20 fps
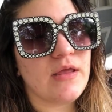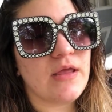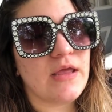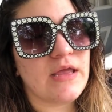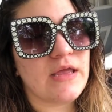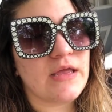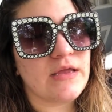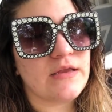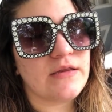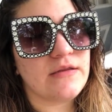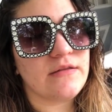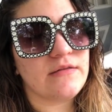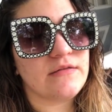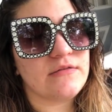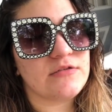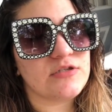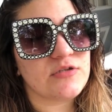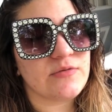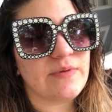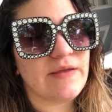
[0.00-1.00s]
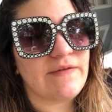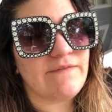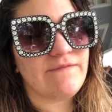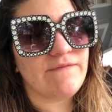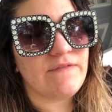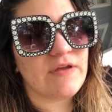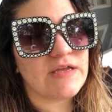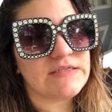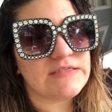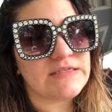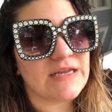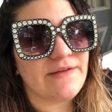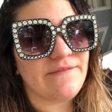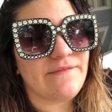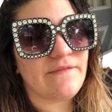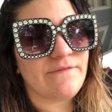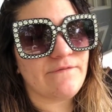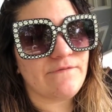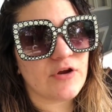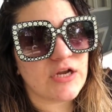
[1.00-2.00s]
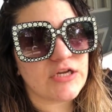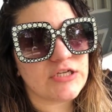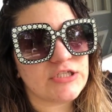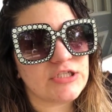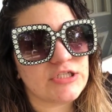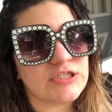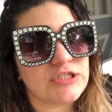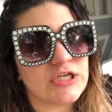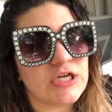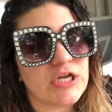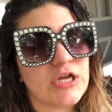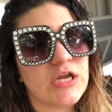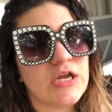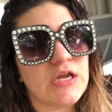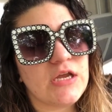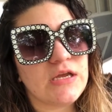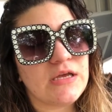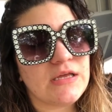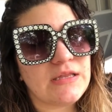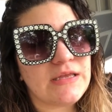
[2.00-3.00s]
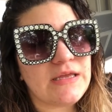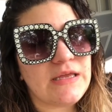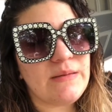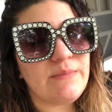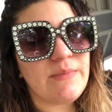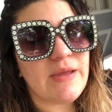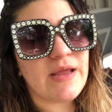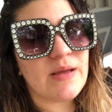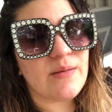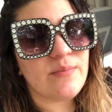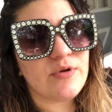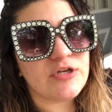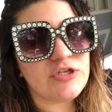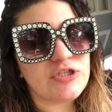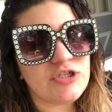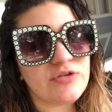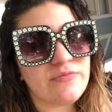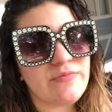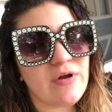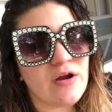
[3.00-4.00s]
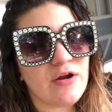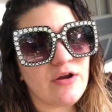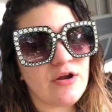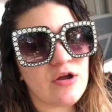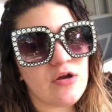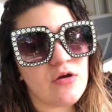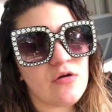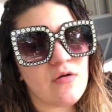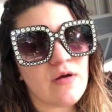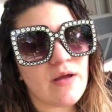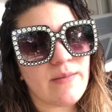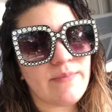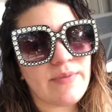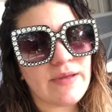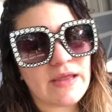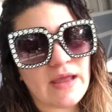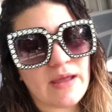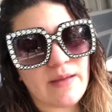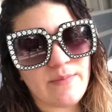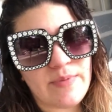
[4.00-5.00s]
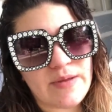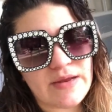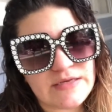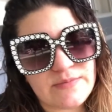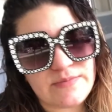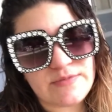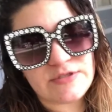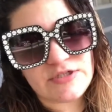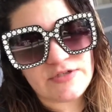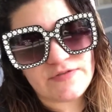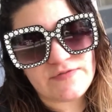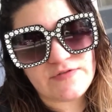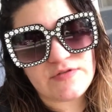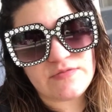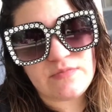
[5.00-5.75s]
and so my face can have a fresh clean makeup brush tomorrow. I'm pick I picked up a shift